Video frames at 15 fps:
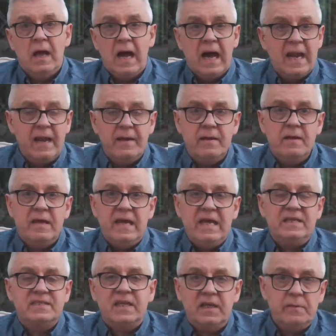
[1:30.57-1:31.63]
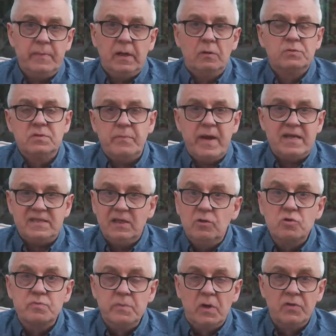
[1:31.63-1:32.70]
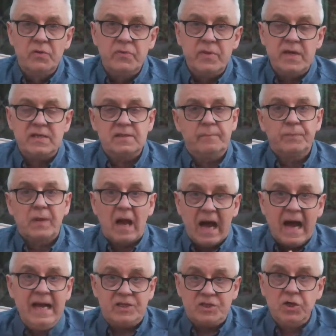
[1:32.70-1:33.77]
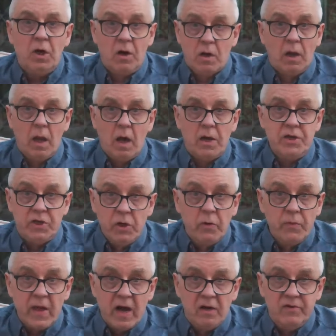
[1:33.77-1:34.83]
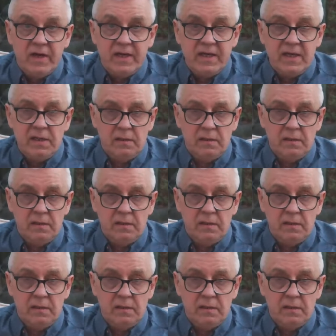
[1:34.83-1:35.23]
And I, uh, he's sending me loads of bets. He does more than this. I talk a lot. You know that already.